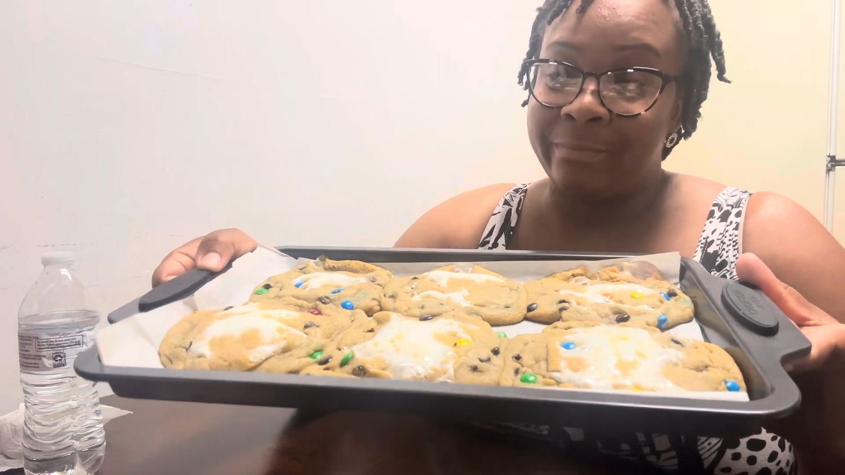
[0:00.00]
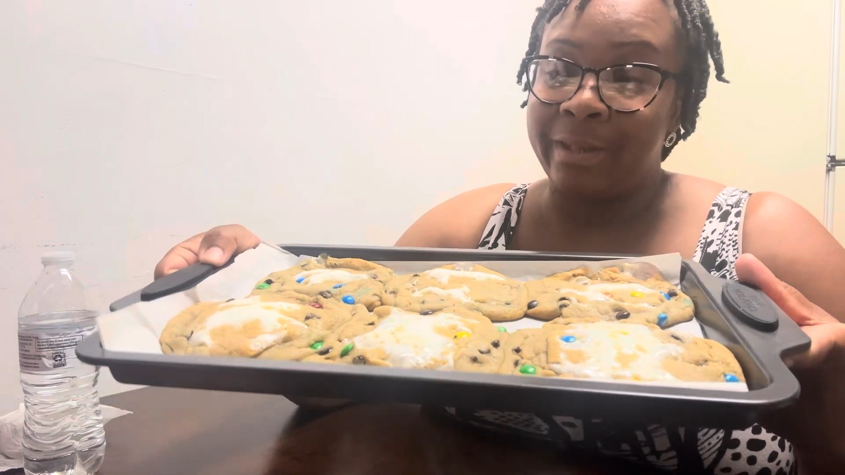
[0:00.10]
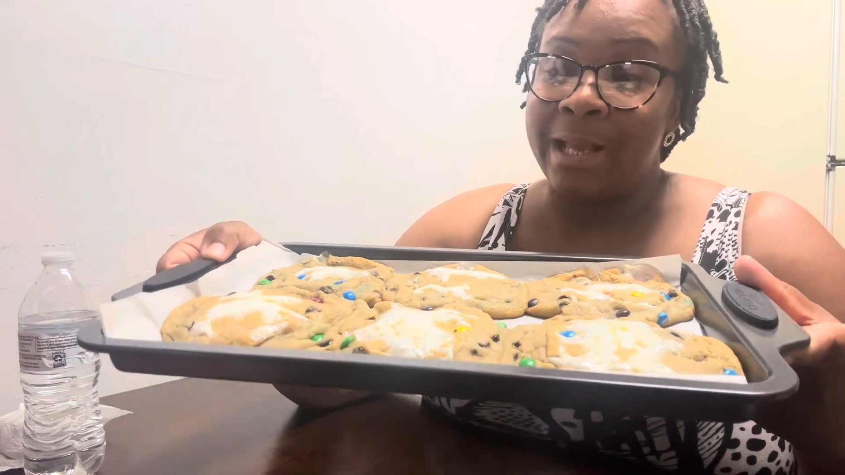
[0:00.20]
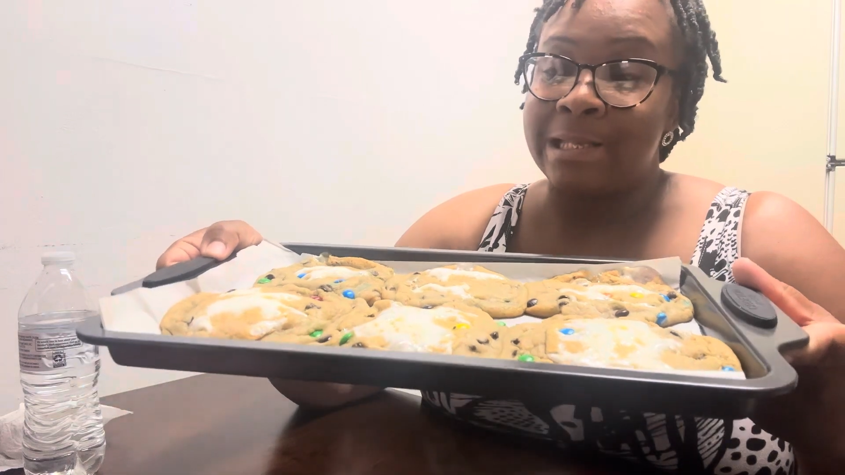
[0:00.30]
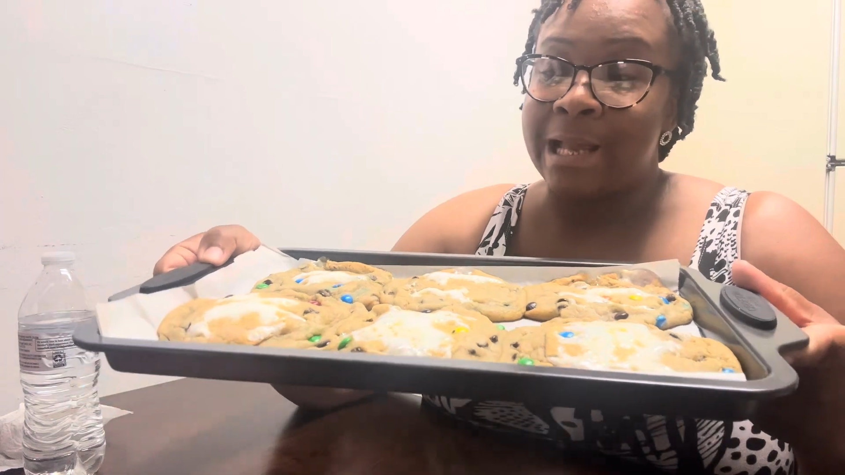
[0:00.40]

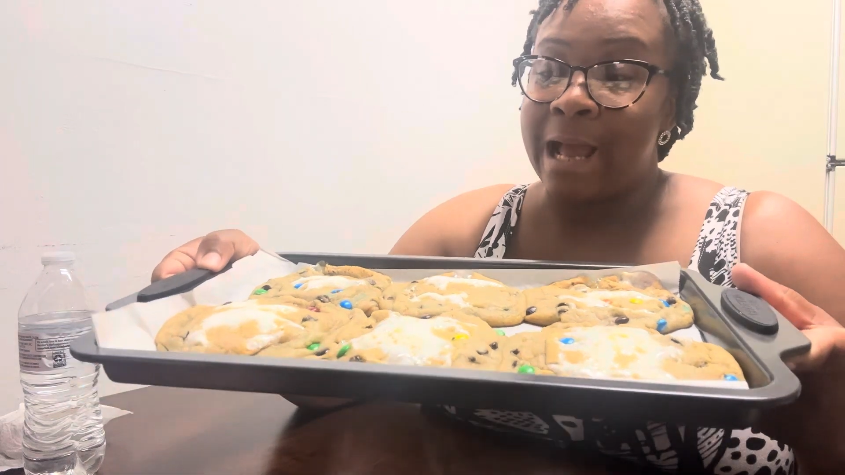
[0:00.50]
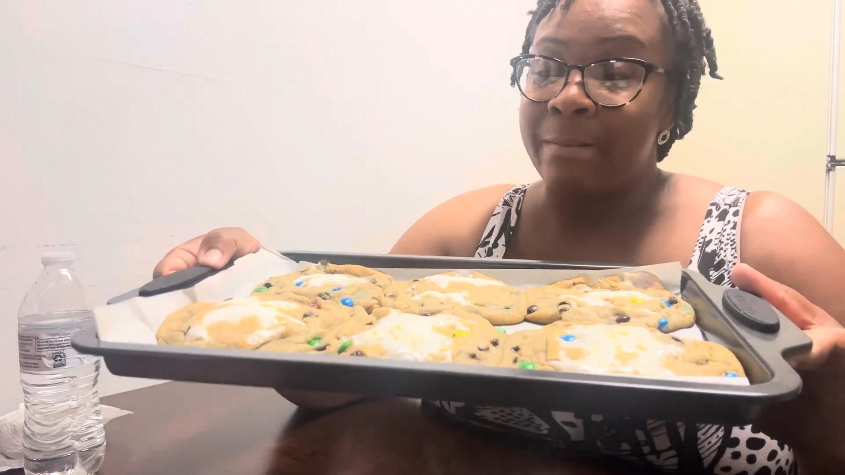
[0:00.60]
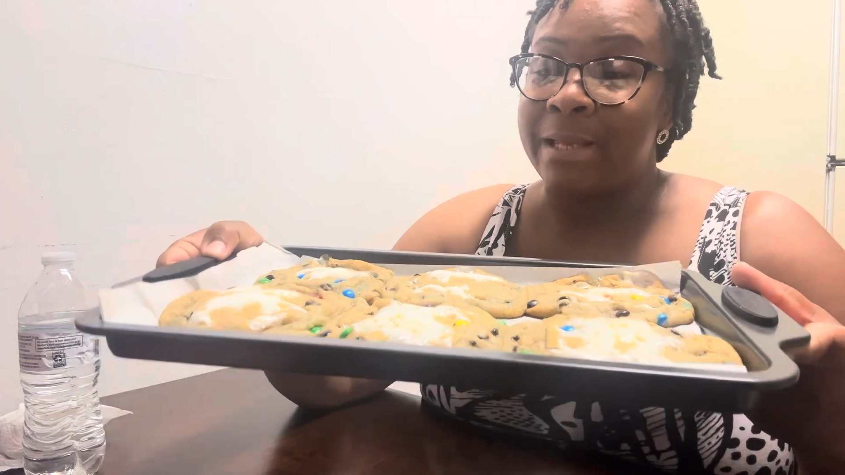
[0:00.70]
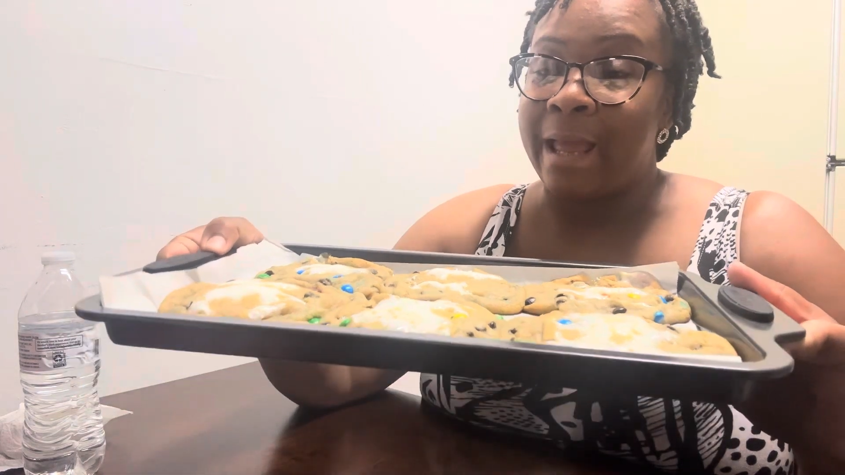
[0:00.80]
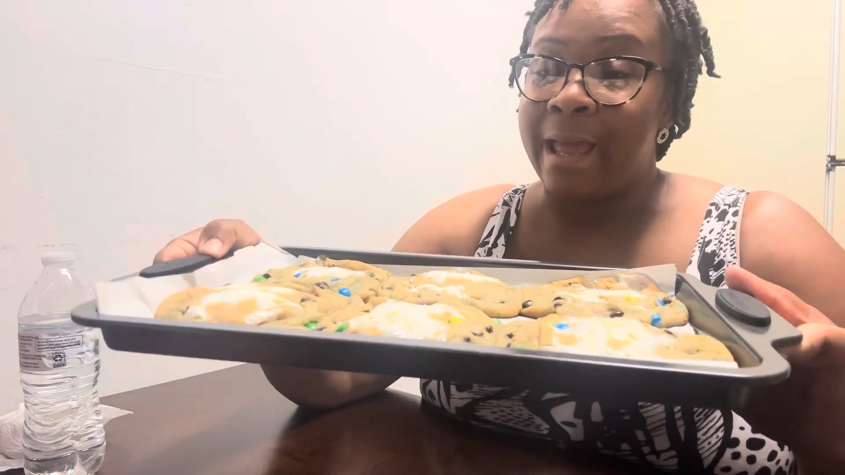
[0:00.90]
It's
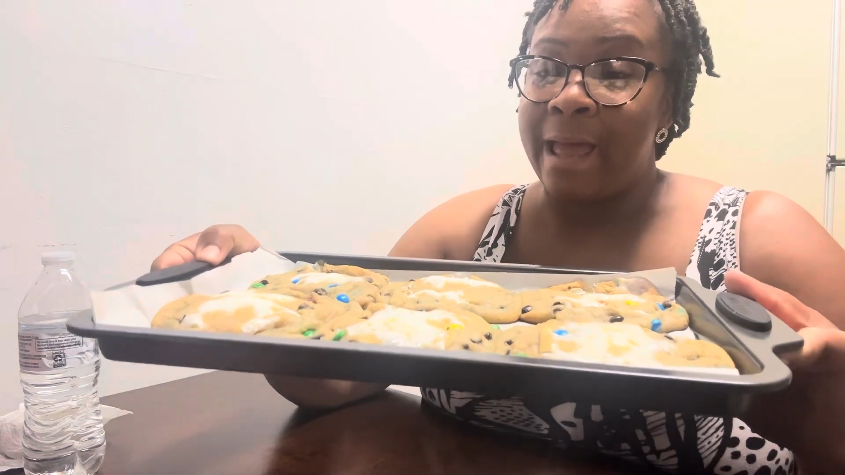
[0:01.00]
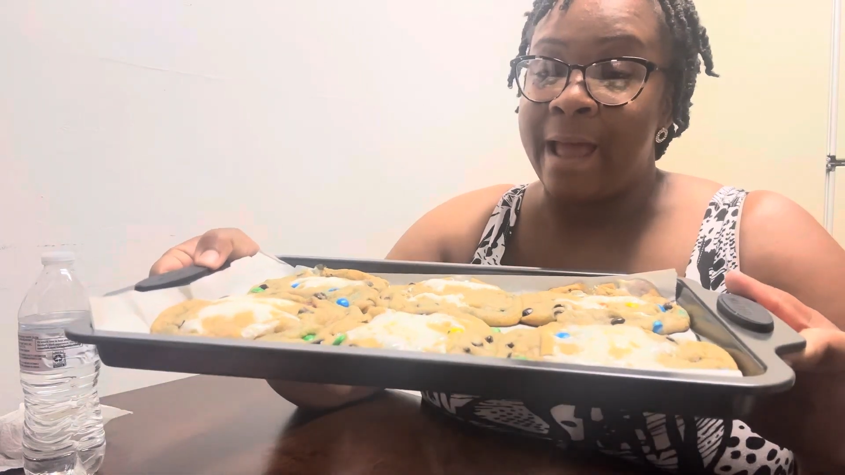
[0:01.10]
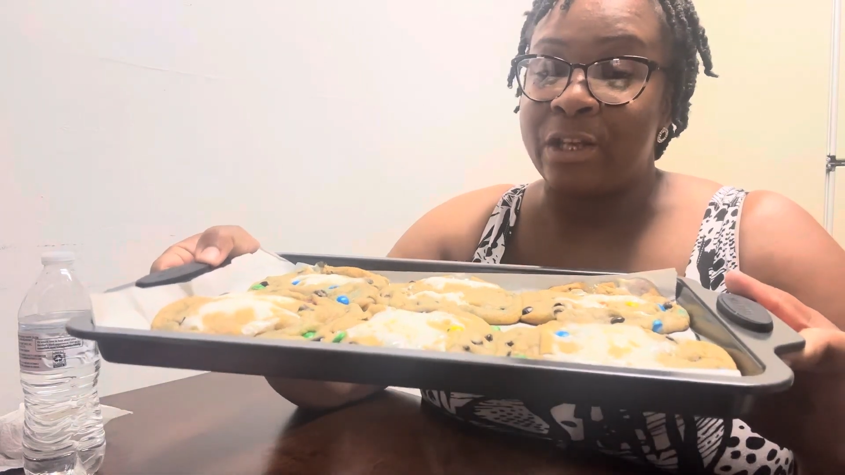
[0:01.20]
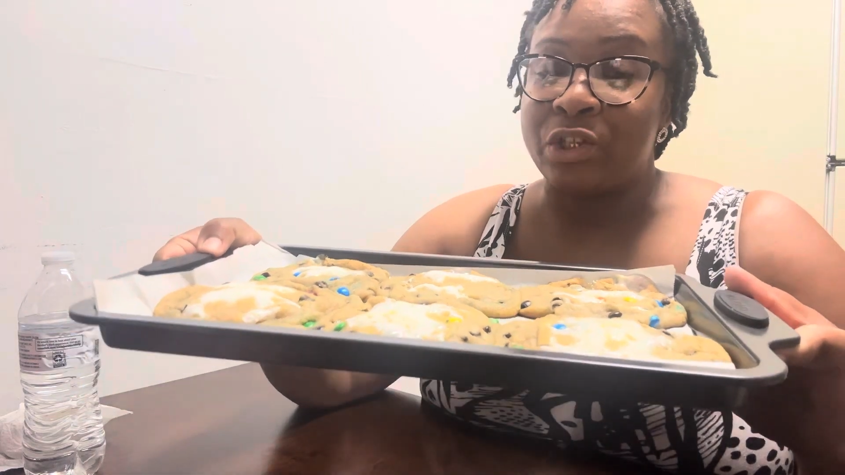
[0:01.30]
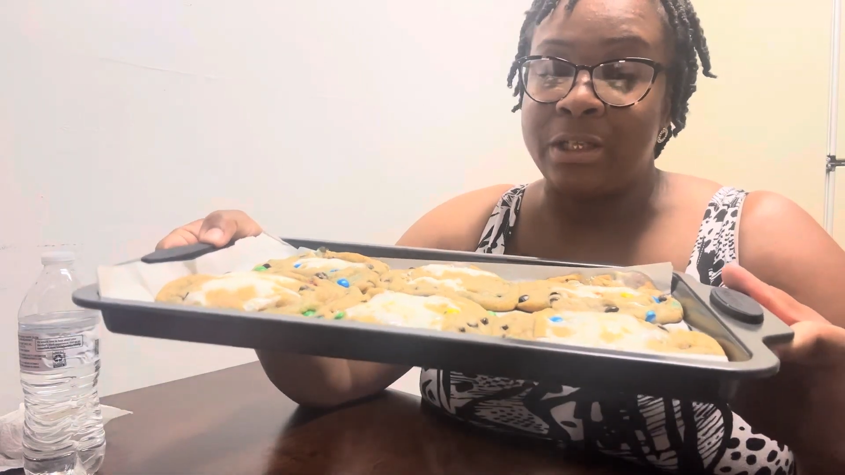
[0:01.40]
time to
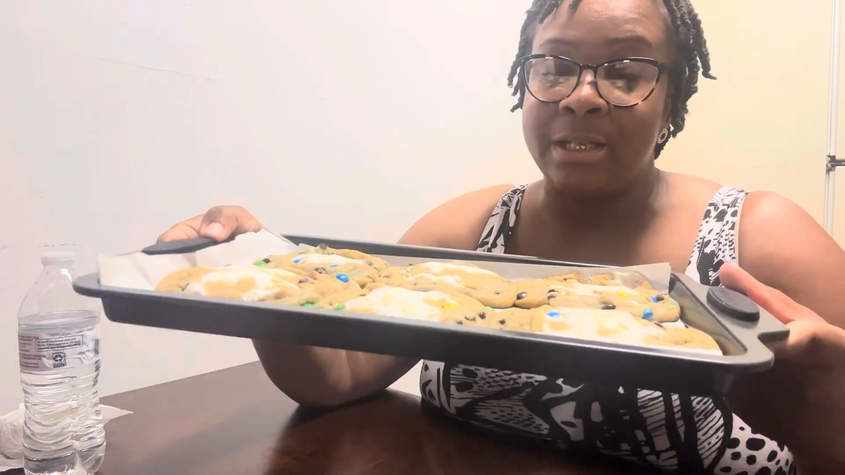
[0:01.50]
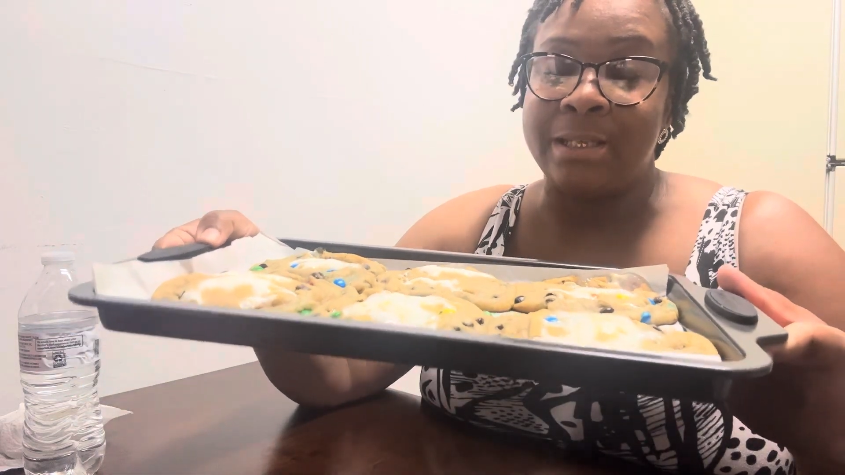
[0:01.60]
actually